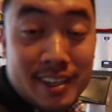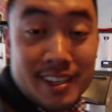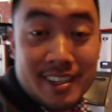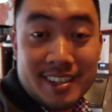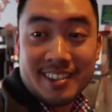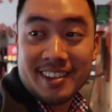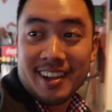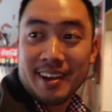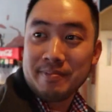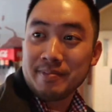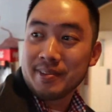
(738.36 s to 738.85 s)

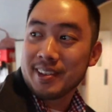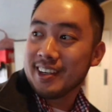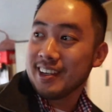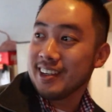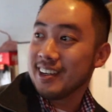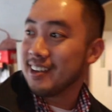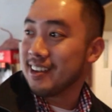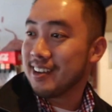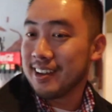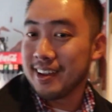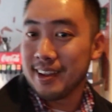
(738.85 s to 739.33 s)
good. I'm
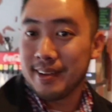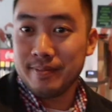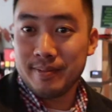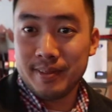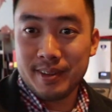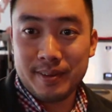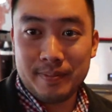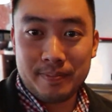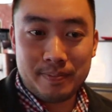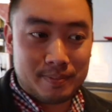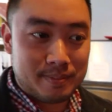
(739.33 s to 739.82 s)
good. What are you up
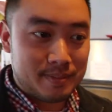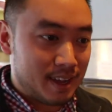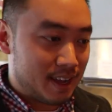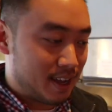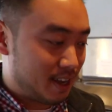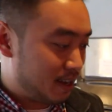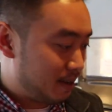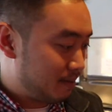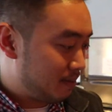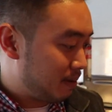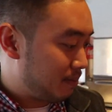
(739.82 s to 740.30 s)
to?
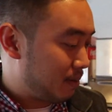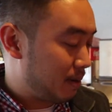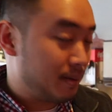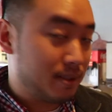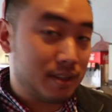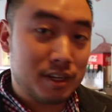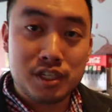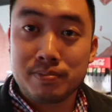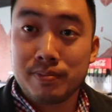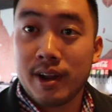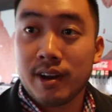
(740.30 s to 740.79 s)
Um, I'm on a
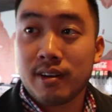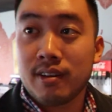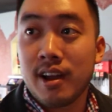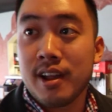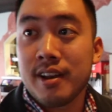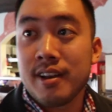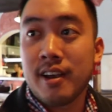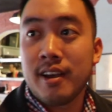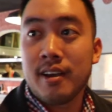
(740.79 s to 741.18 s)
lunch break right